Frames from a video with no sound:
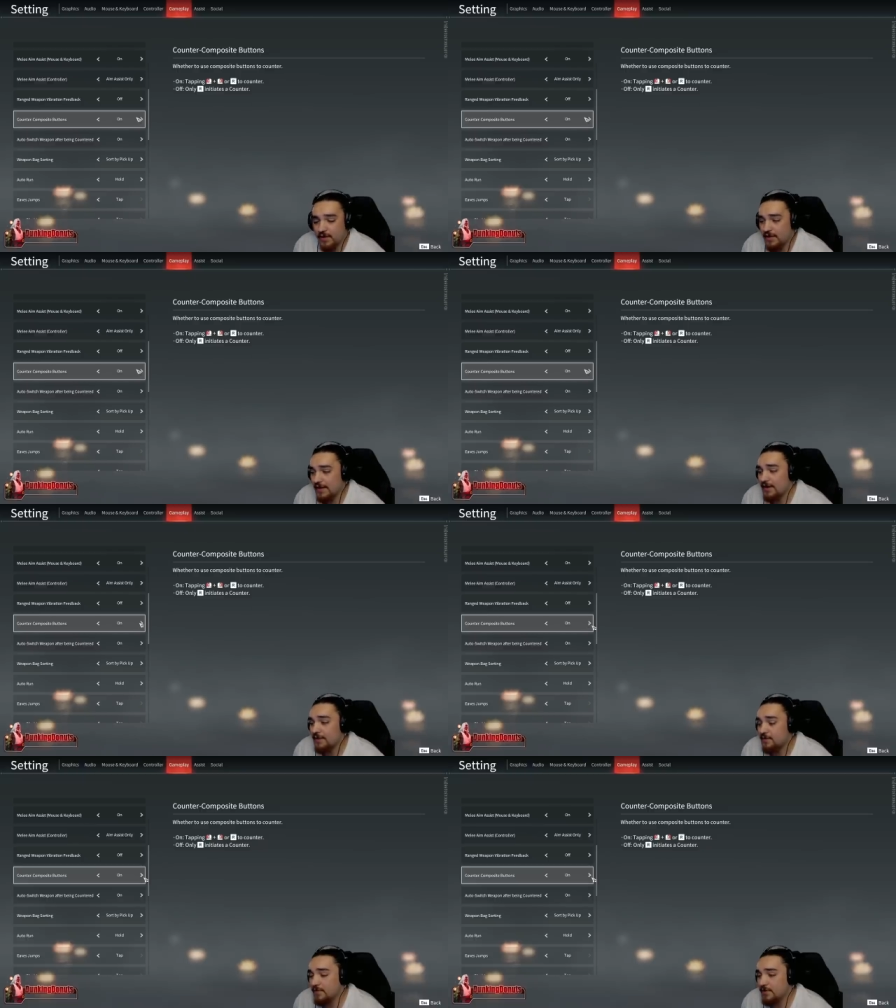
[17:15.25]
it'll
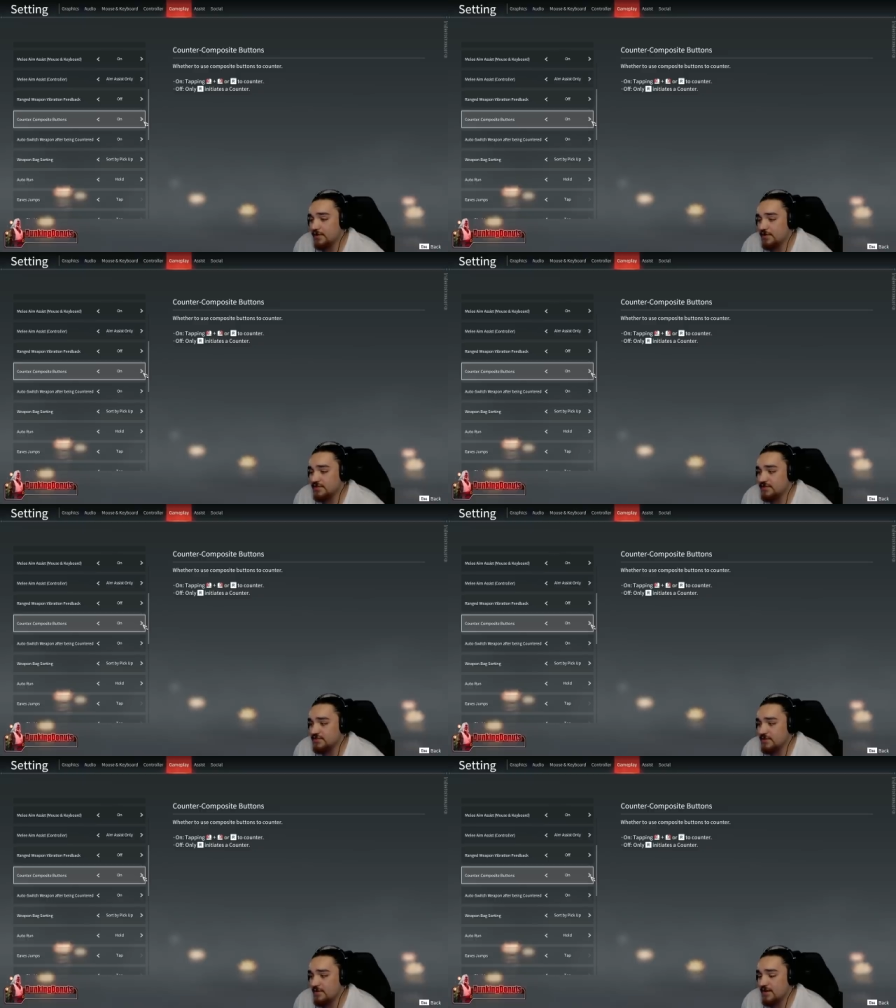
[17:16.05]
it would
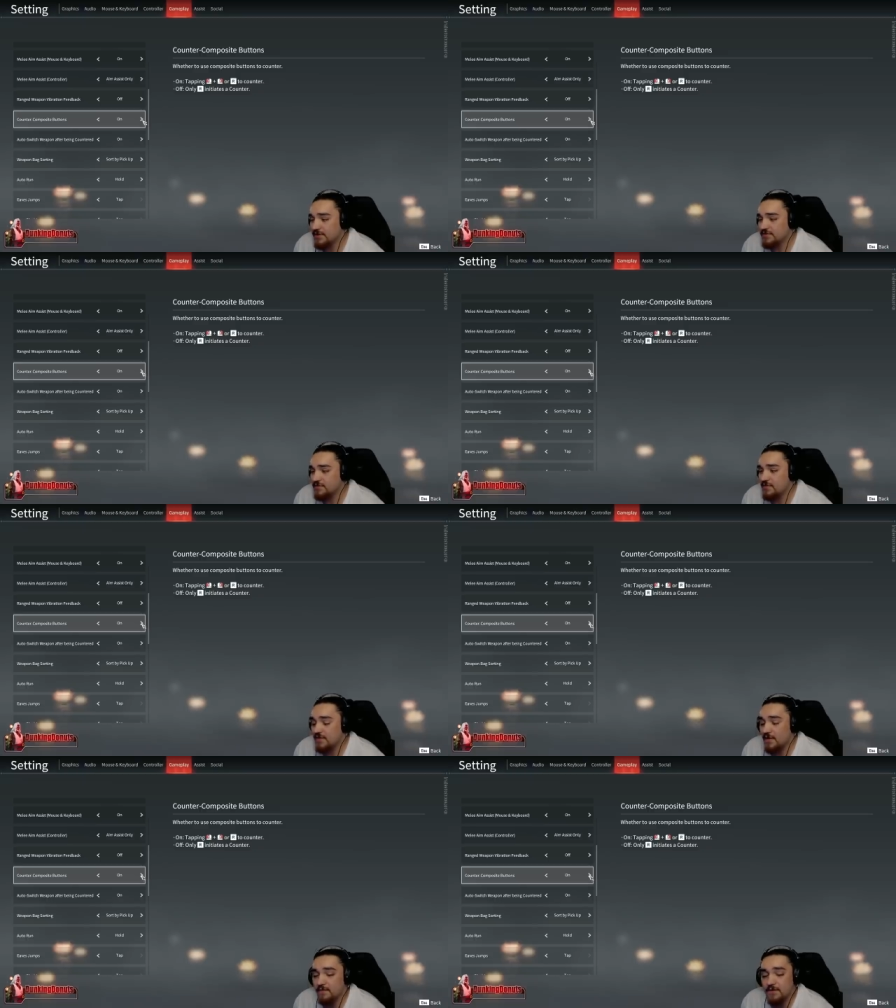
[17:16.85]
essentially make it so that
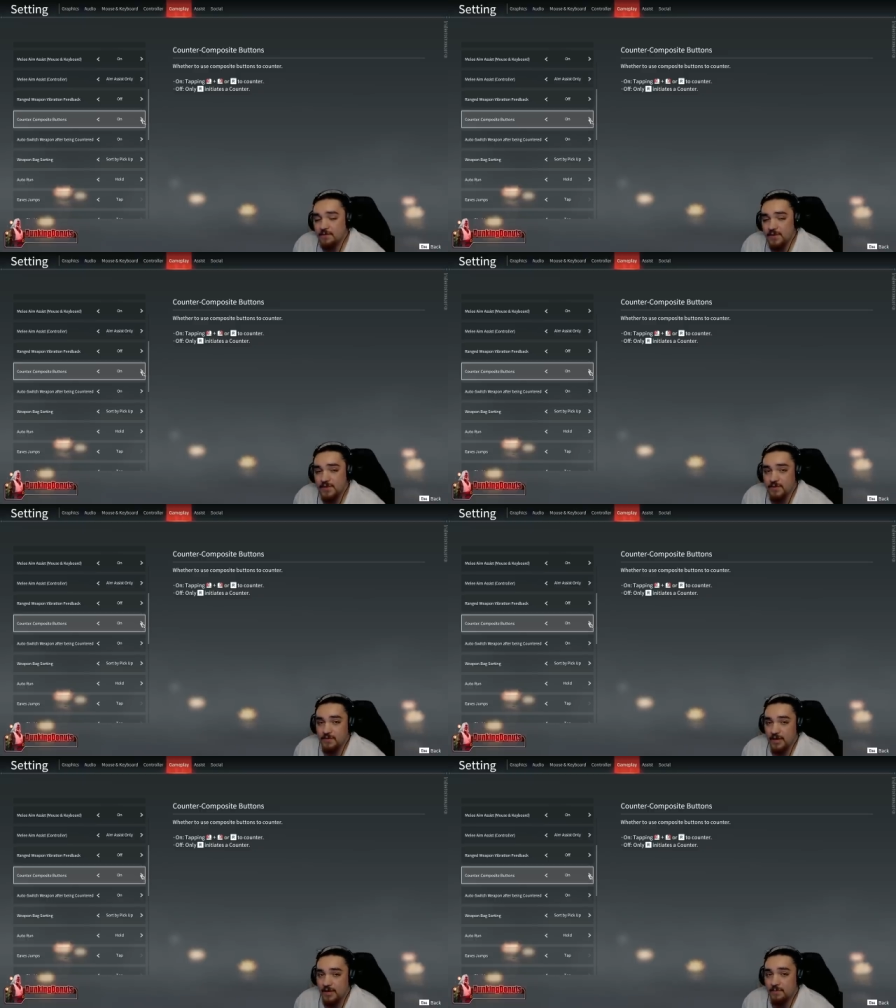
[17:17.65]
the only way that you
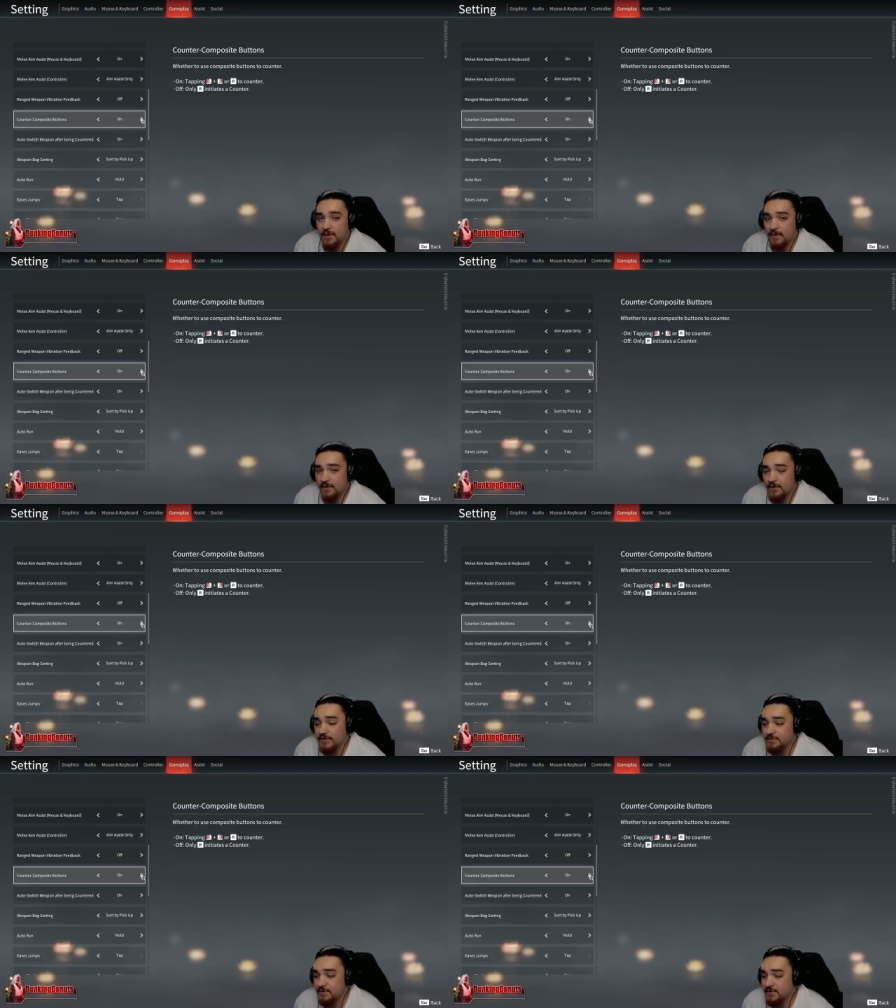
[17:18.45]
can parry
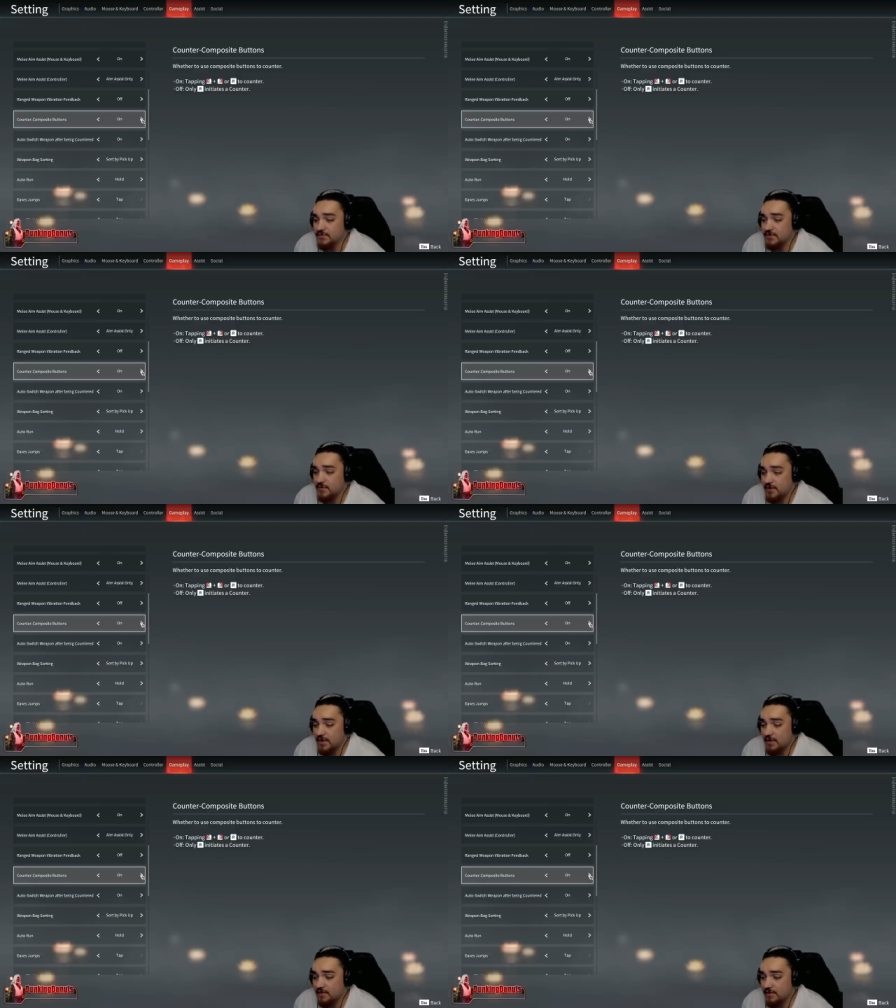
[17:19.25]
is by using quick
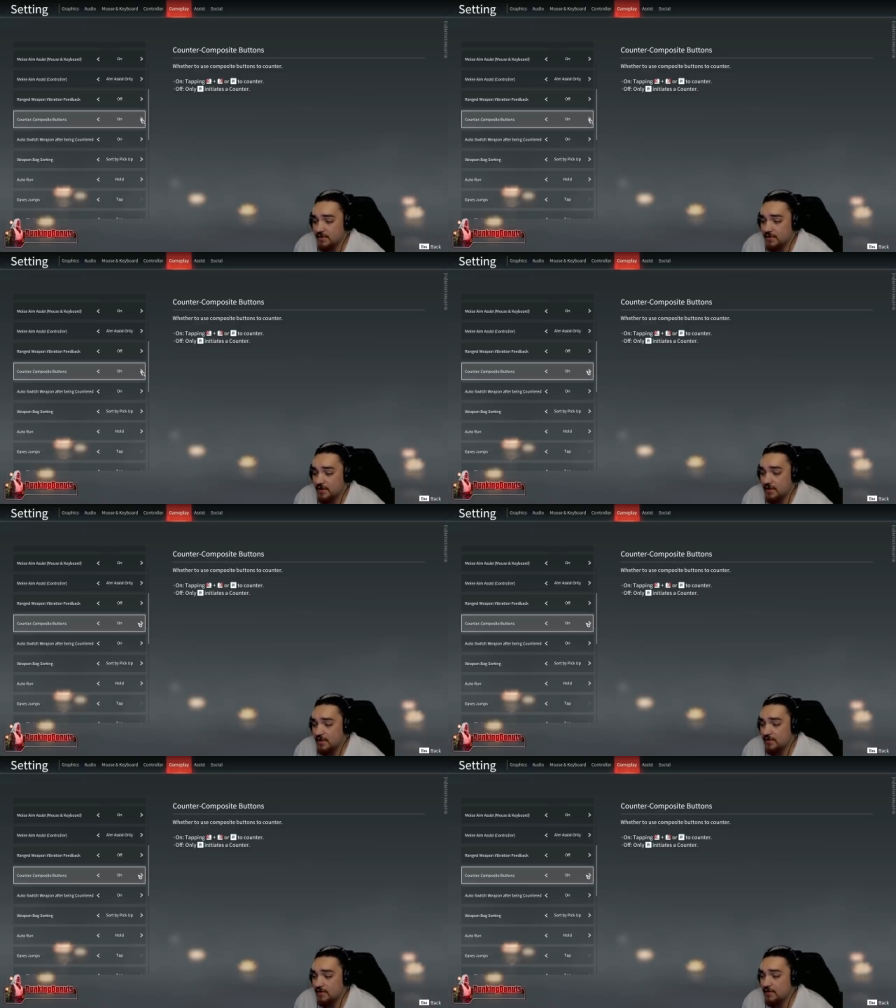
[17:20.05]
counter and